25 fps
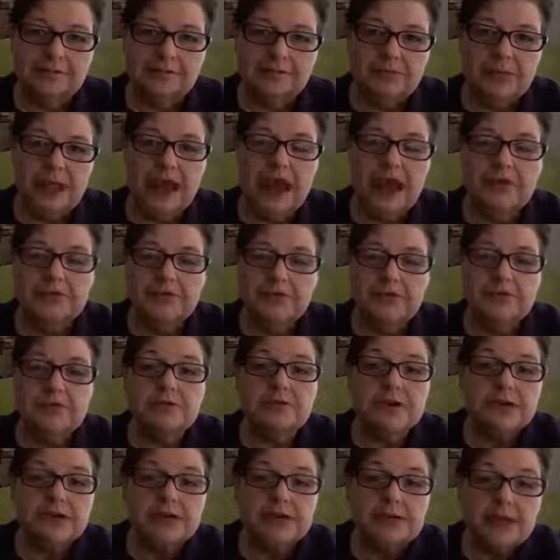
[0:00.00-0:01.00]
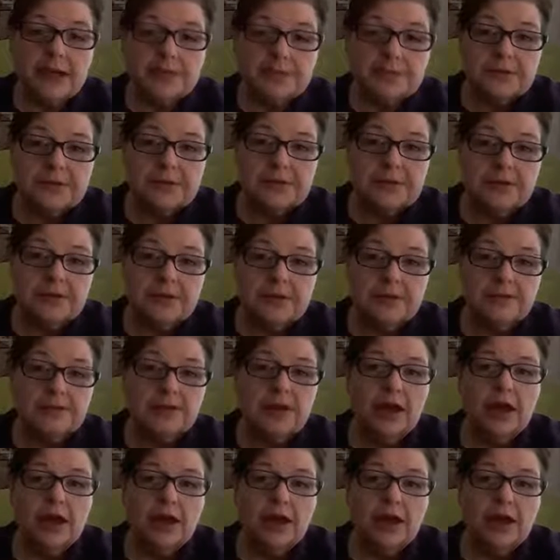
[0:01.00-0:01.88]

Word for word: Have you accepted him